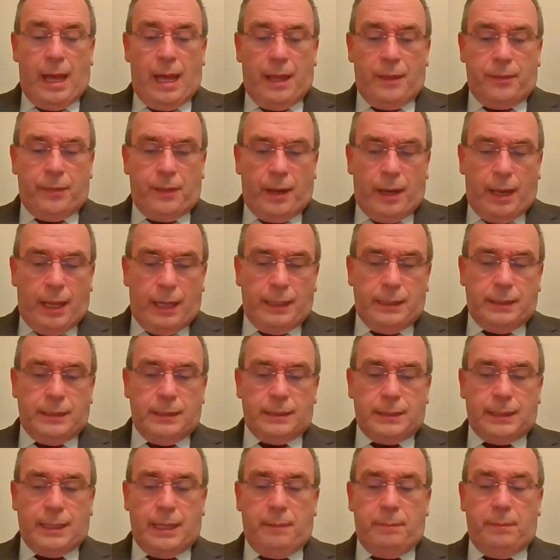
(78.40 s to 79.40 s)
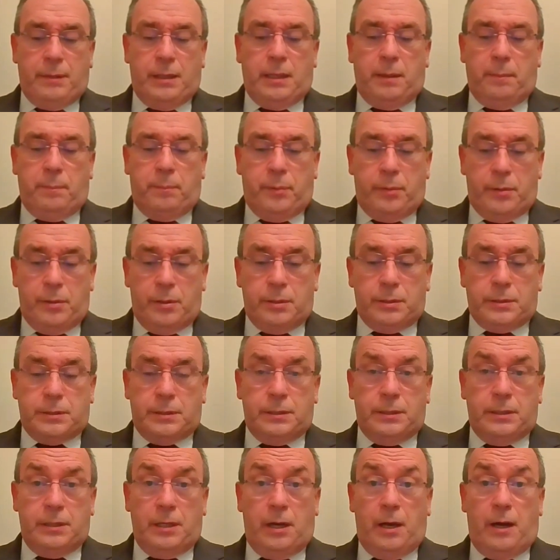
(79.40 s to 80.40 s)
And the light has come in the
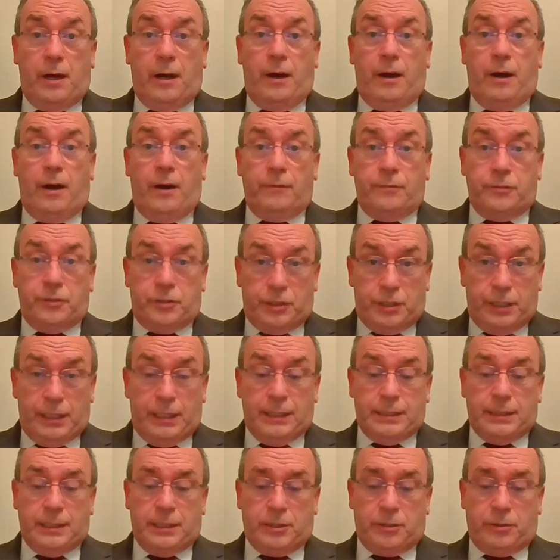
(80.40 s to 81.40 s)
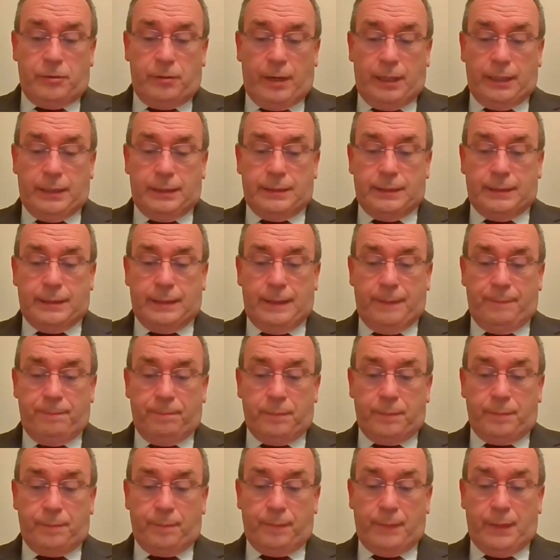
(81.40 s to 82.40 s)
person of Jesus Christ.
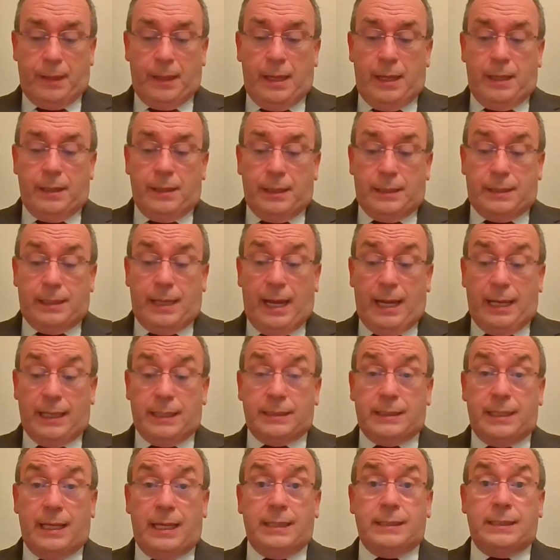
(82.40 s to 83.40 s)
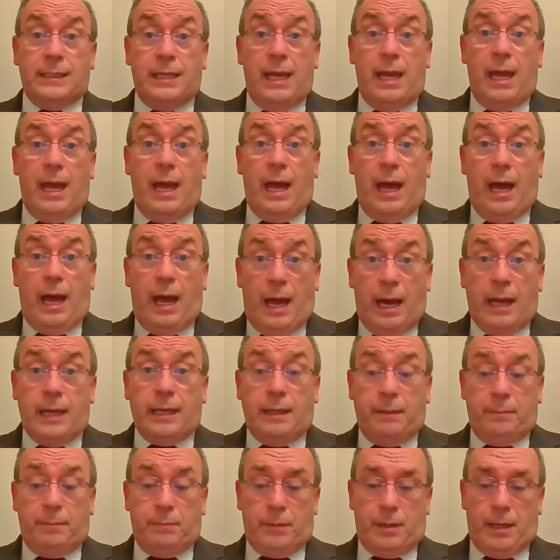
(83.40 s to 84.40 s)
The text says, I
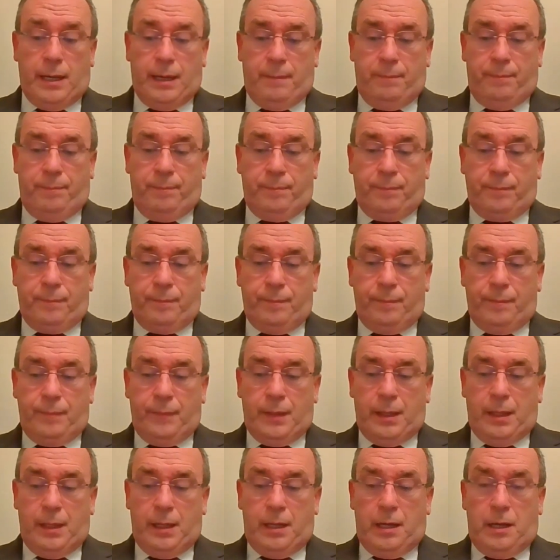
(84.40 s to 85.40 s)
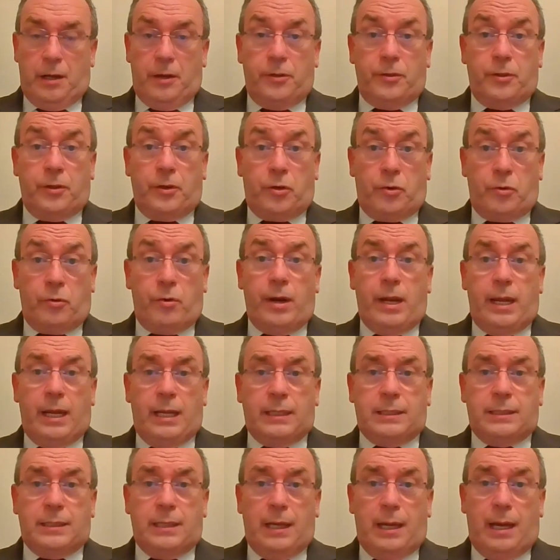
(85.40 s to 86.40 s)
am come. The
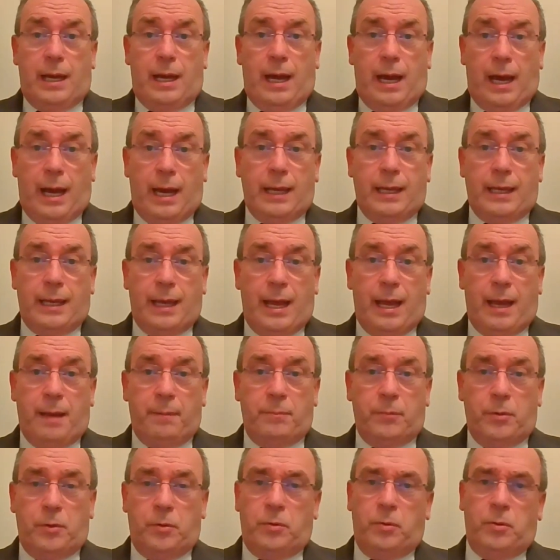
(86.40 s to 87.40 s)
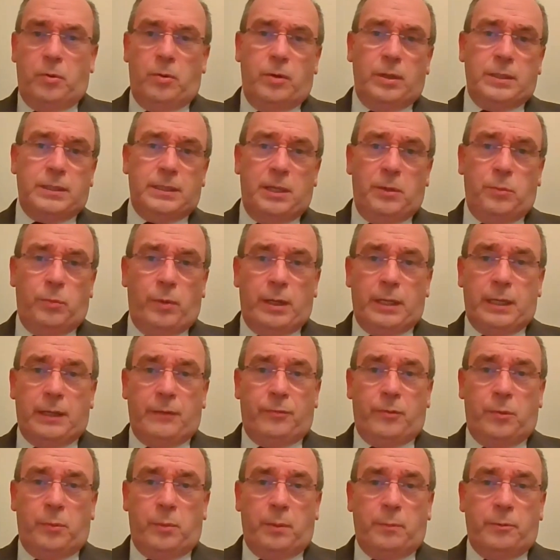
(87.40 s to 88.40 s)
great I am. Oh, isn't it
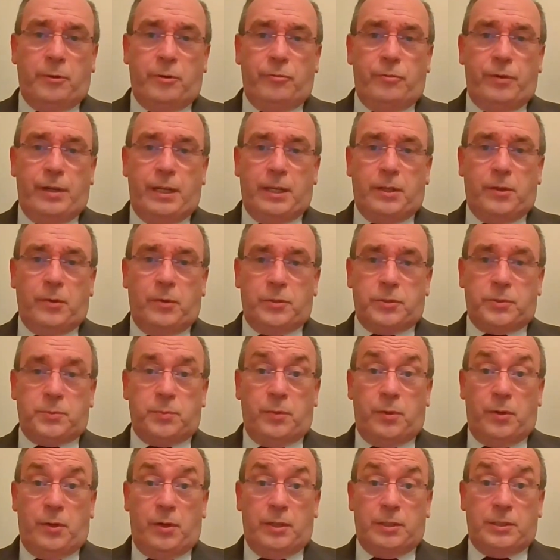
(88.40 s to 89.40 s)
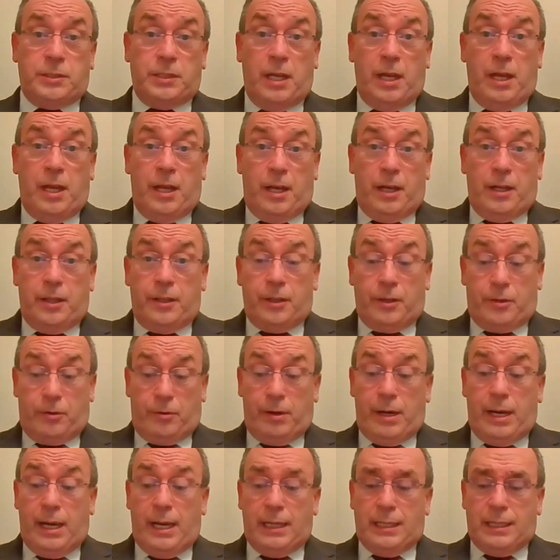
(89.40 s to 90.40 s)
wonderful when we read those words? The
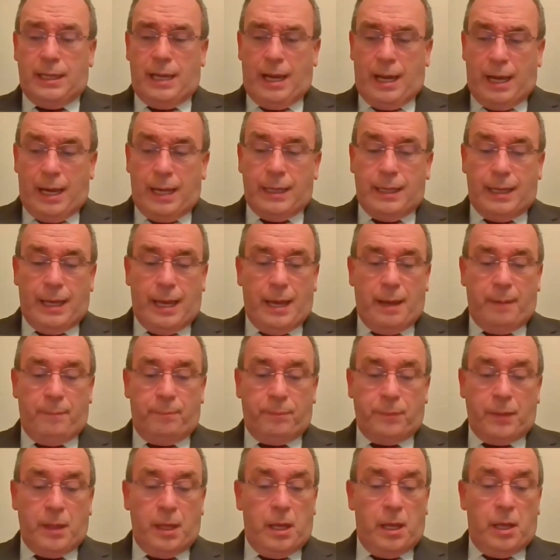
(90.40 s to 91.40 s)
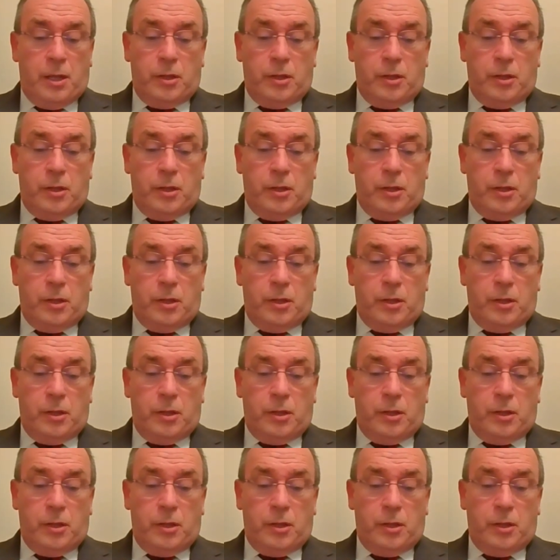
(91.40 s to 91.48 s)
great I am.